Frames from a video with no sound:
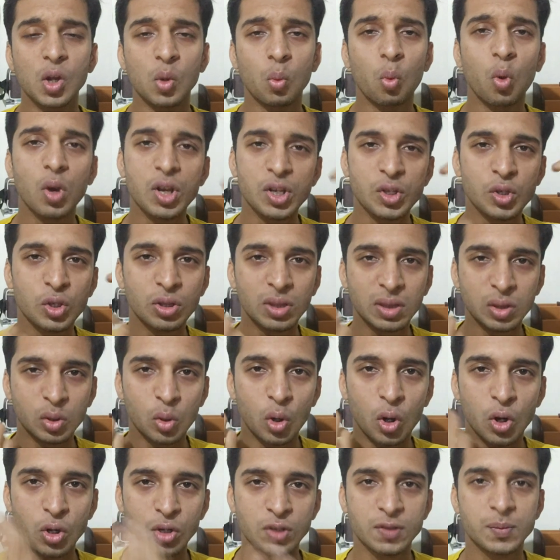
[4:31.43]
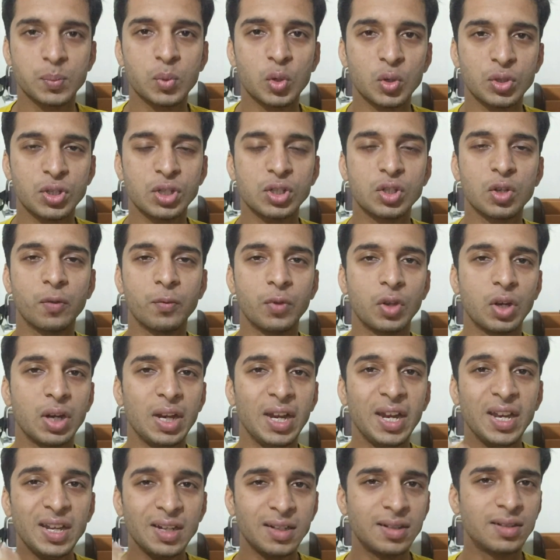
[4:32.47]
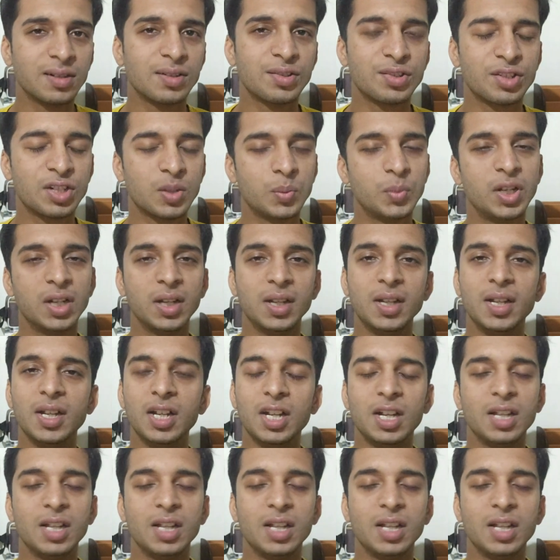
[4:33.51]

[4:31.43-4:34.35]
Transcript: what is your thoughts process of your end customer,